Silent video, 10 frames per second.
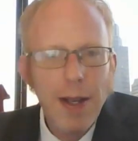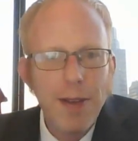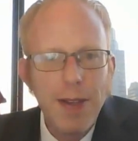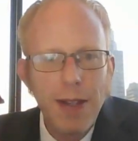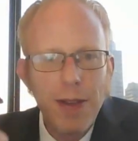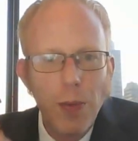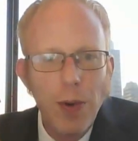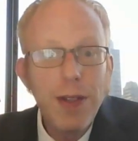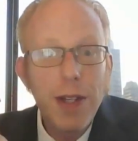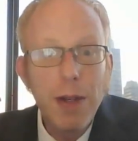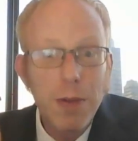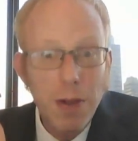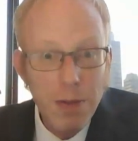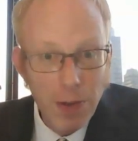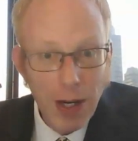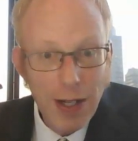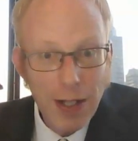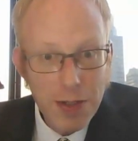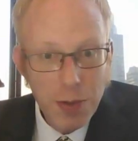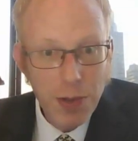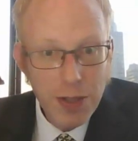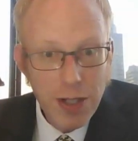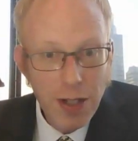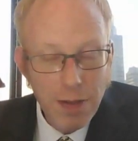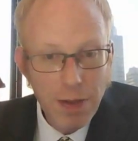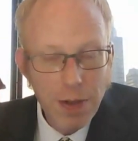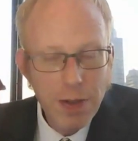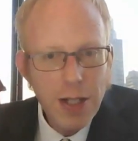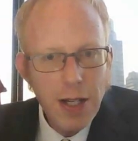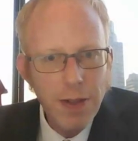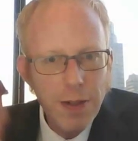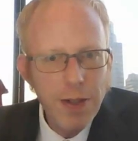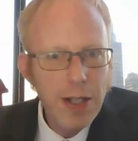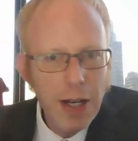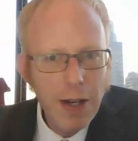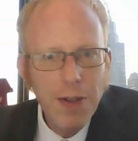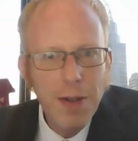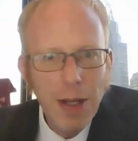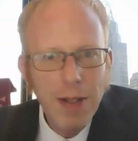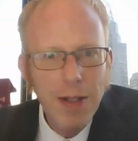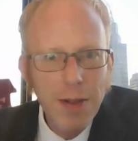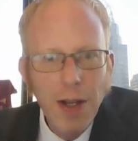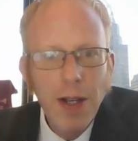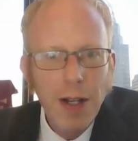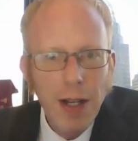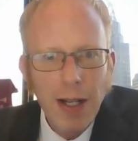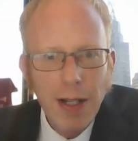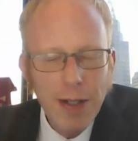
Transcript: Then the one that you are overriding is going to get invoked, even though the inherited method uh,